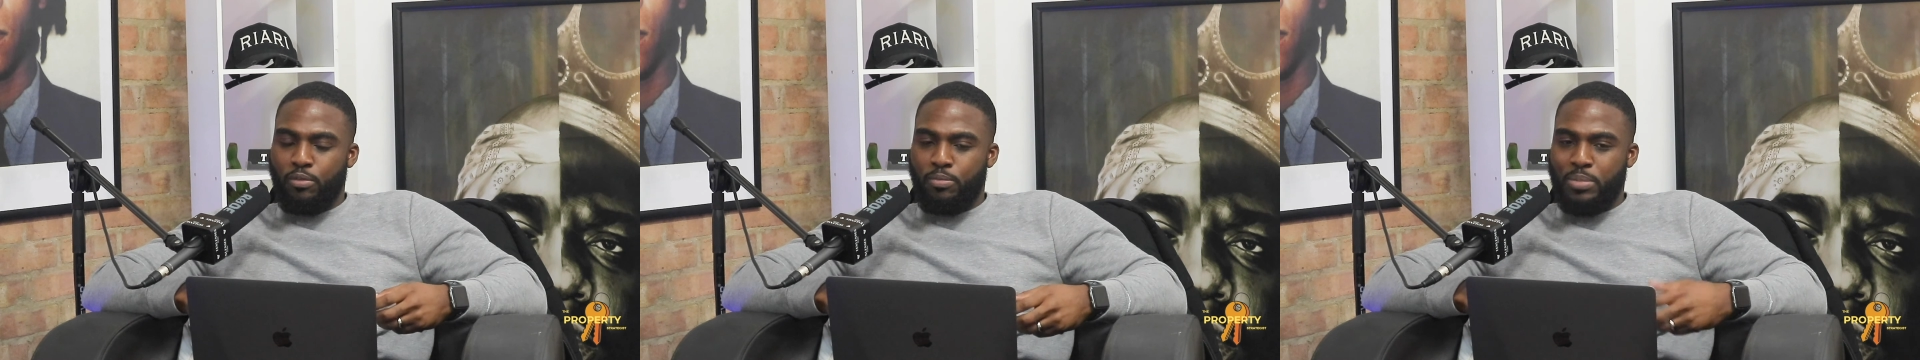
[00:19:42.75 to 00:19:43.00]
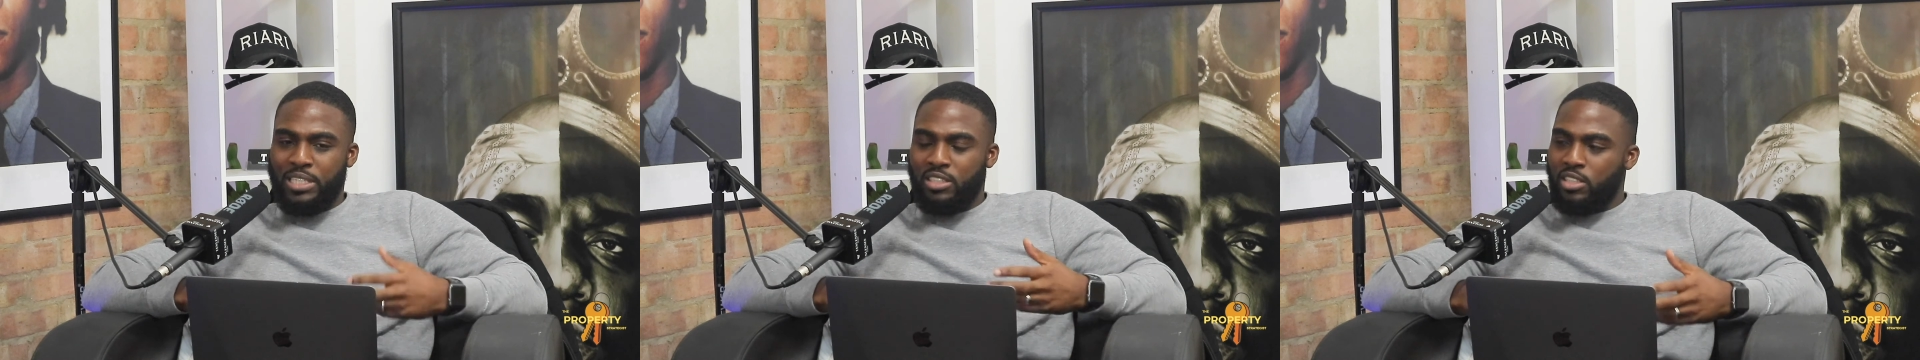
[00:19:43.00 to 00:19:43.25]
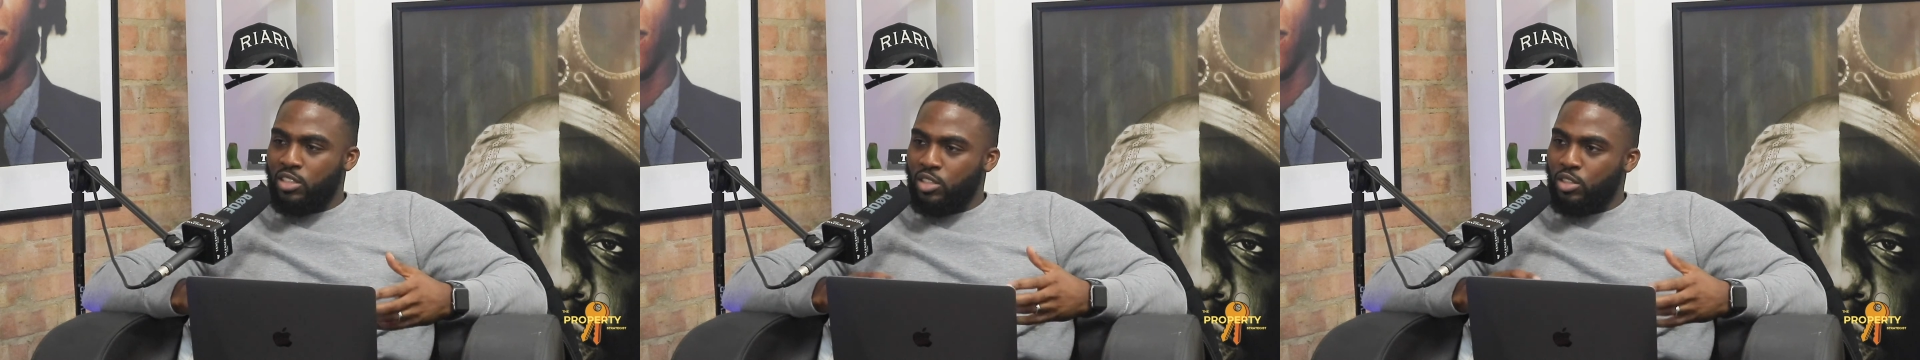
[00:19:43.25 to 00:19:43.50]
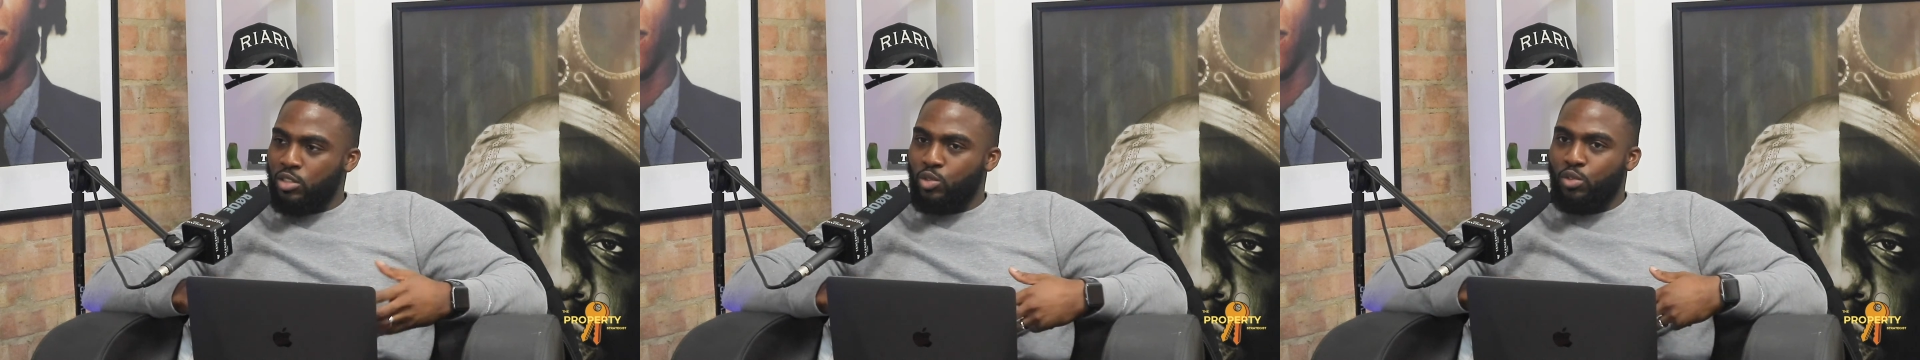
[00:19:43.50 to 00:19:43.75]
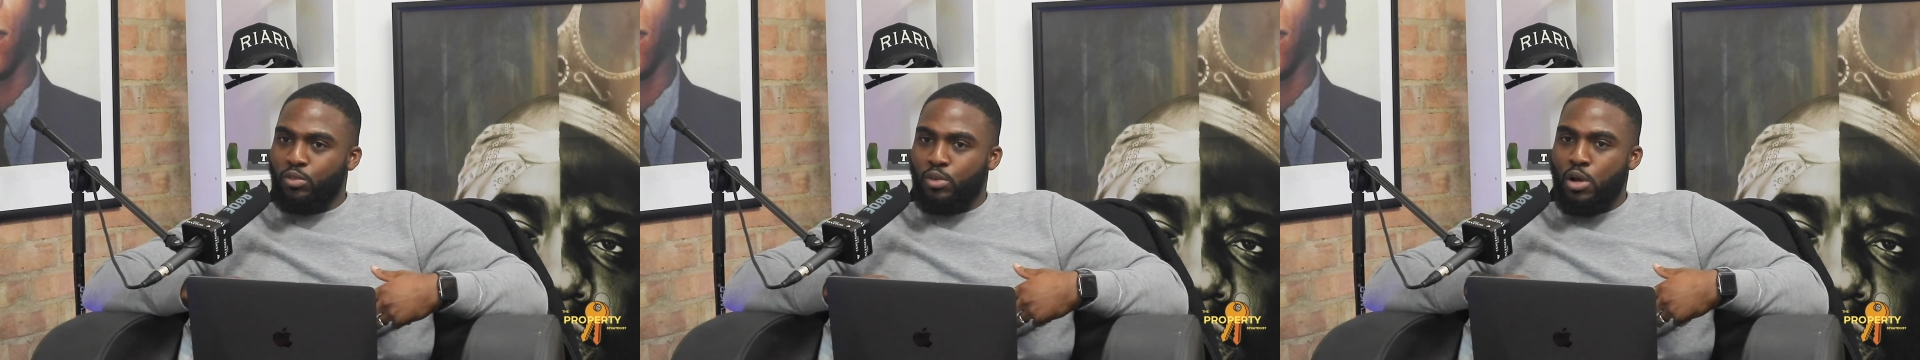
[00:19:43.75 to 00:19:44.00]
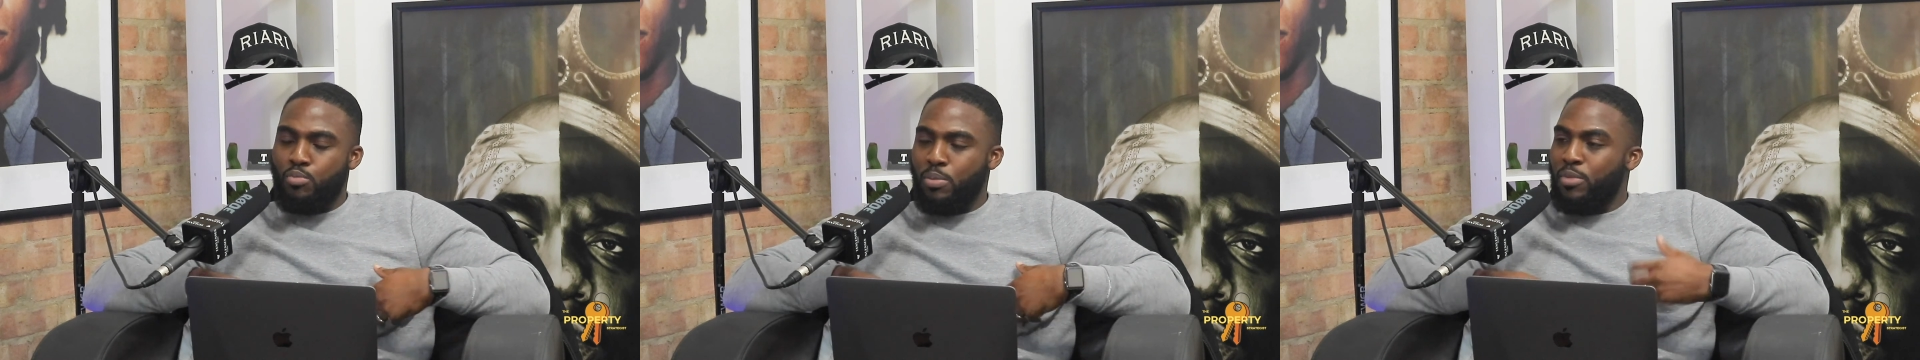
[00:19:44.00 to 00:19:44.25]
of business to sort
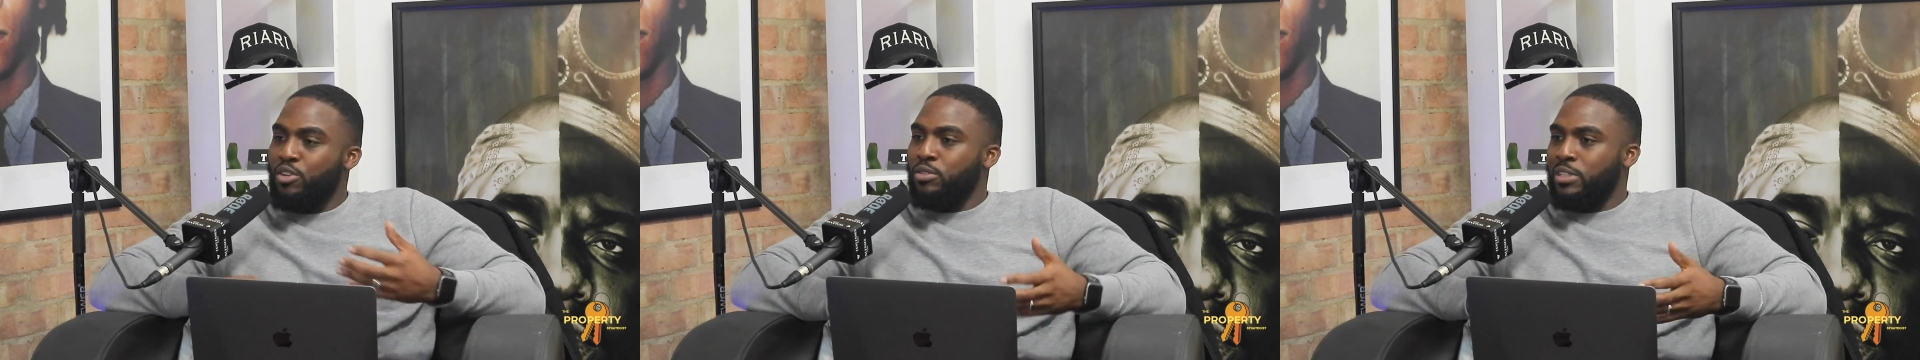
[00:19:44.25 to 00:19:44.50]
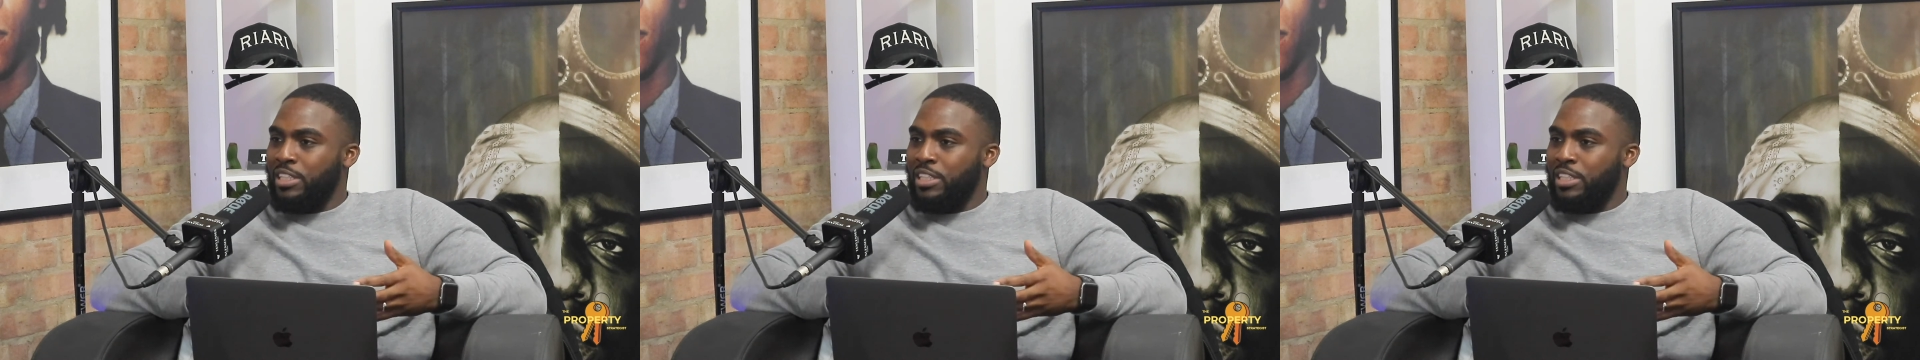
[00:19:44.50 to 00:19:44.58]
of promote